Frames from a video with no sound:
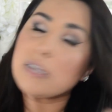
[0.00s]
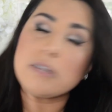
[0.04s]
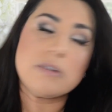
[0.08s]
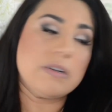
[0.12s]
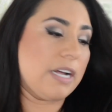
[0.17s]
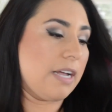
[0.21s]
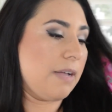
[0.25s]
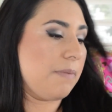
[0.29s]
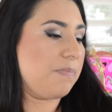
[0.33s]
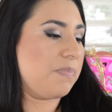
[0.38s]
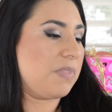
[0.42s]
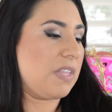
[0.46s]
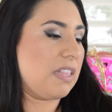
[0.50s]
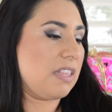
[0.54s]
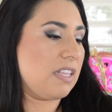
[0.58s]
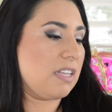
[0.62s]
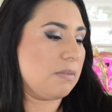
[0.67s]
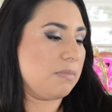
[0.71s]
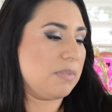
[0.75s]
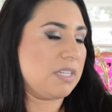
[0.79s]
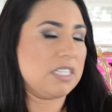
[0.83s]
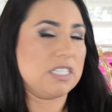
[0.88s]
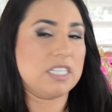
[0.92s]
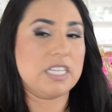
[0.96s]
Okay, and then
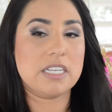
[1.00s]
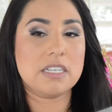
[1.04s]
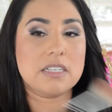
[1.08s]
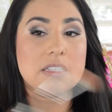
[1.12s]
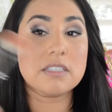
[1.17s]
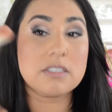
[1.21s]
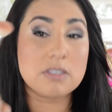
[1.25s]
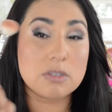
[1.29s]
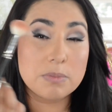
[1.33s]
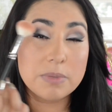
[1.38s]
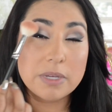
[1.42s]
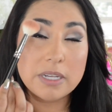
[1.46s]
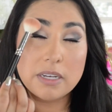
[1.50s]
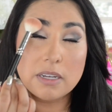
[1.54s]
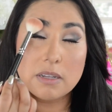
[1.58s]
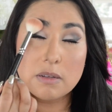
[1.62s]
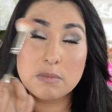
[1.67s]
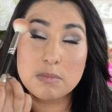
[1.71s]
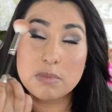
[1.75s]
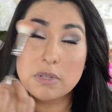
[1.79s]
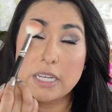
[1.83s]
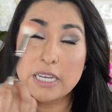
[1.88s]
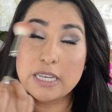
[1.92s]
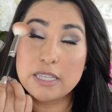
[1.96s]
I'm going to take a little bit
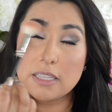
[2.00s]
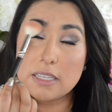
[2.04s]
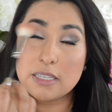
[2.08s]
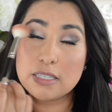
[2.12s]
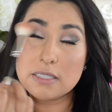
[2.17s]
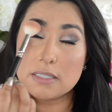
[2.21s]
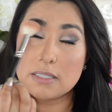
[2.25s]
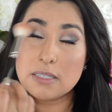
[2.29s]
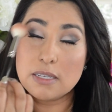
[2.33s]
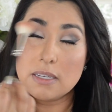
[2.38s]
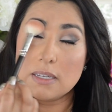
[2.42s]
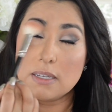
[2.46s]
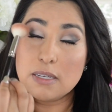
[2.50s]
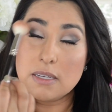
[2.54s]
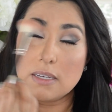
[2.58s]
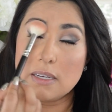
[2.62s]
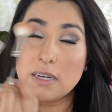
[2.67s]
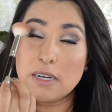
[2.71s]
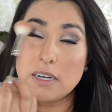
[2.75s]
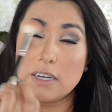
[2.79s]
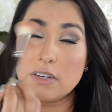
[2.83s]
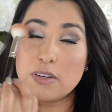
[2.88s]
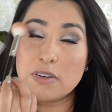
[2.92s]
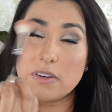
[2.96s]
and apply this
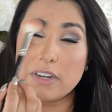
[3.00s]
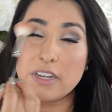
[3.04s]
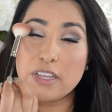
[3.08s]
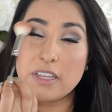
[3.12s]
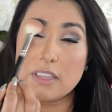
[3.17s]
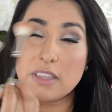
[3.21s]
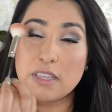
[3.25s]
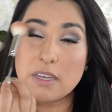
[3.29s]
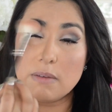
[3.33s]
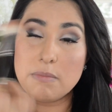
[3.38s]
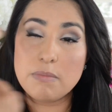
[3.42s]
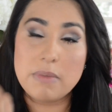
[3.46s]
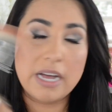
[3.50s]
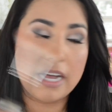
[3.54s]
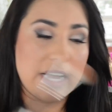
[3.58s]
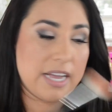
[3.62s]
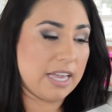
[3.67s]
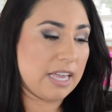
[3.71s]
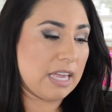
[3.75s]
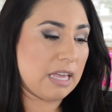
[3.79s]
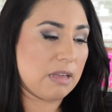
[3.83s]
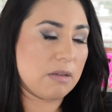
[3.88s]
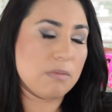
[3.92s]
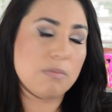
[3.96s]
underneath my